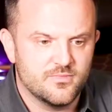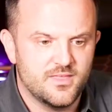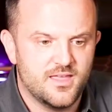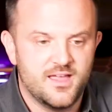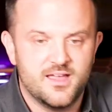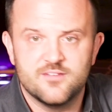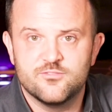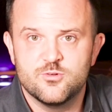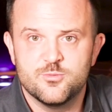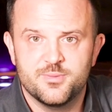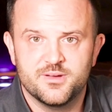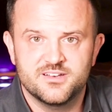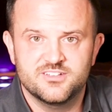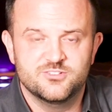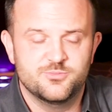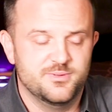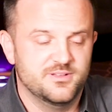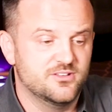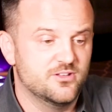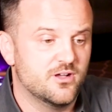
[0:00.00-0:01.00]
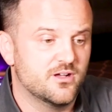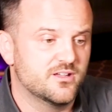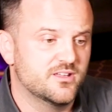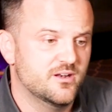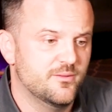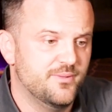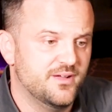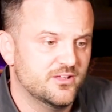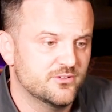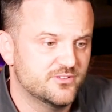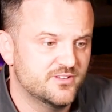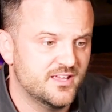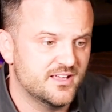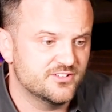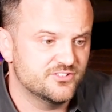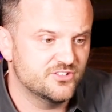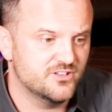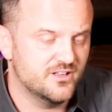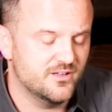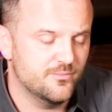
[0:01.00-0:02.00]
Everybody's been talking about
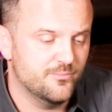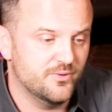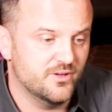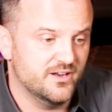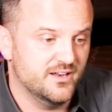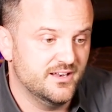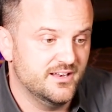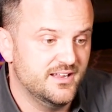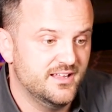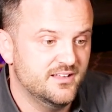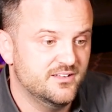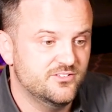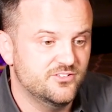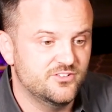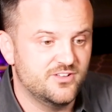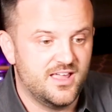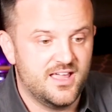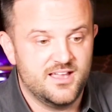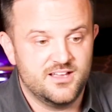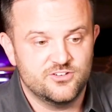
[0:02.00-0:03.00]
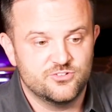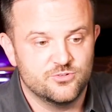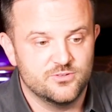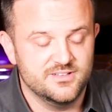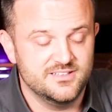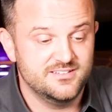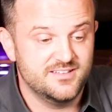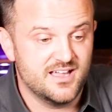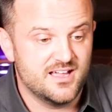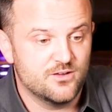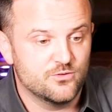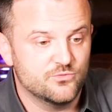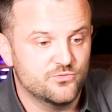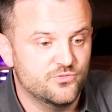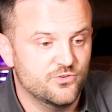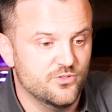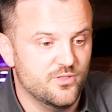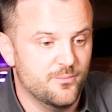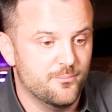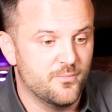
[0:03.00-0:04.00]
Tesla, but it is actually down
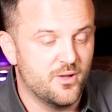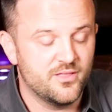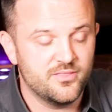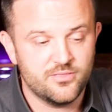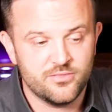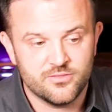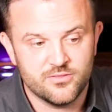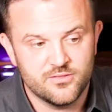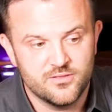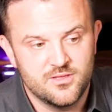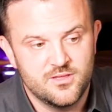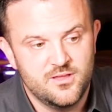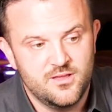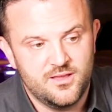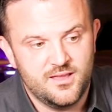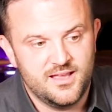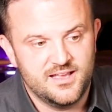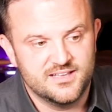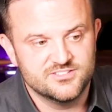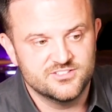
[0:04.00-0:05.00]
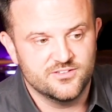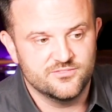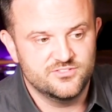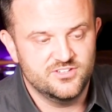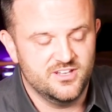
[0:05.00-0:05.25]
for the month as of